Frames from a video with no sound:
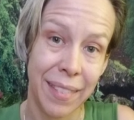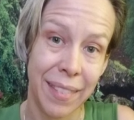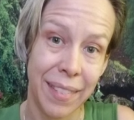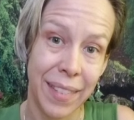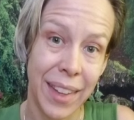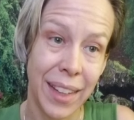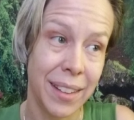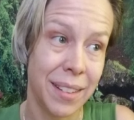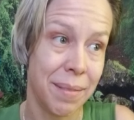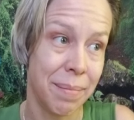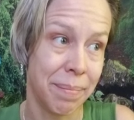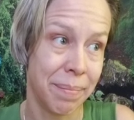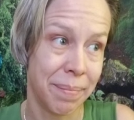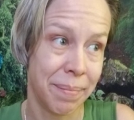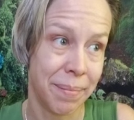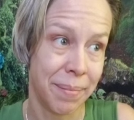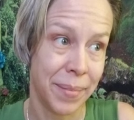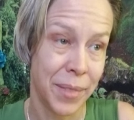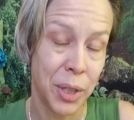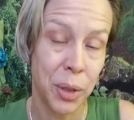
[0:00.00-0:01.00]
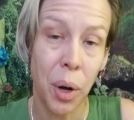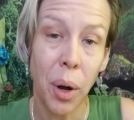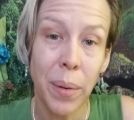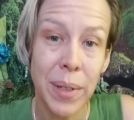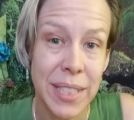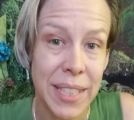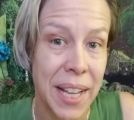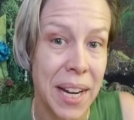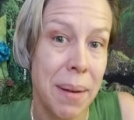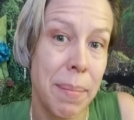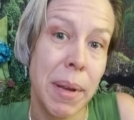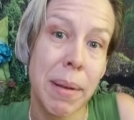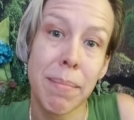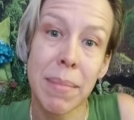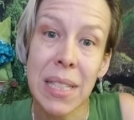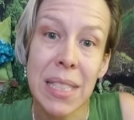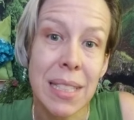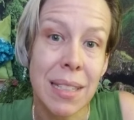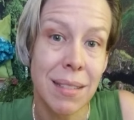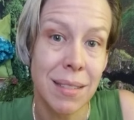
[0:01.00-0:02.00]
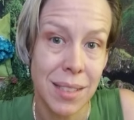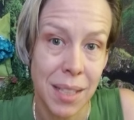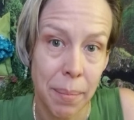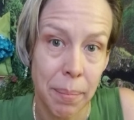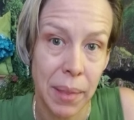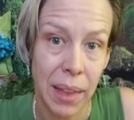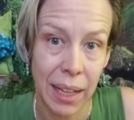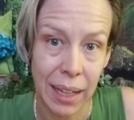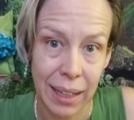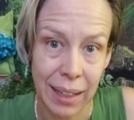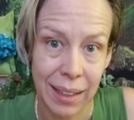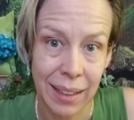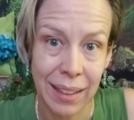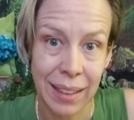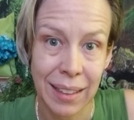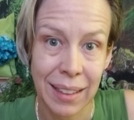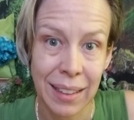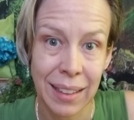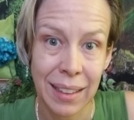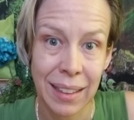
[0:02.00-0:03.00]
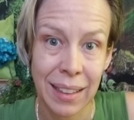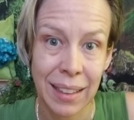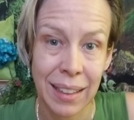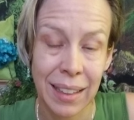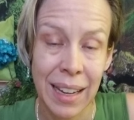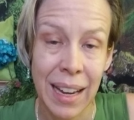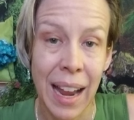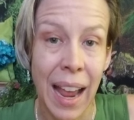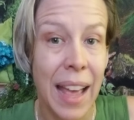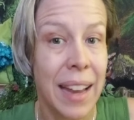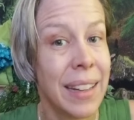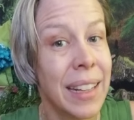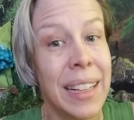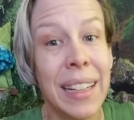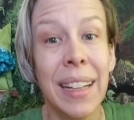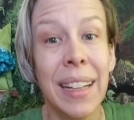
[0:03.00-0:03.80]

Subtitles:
then you're always going to be missing something. And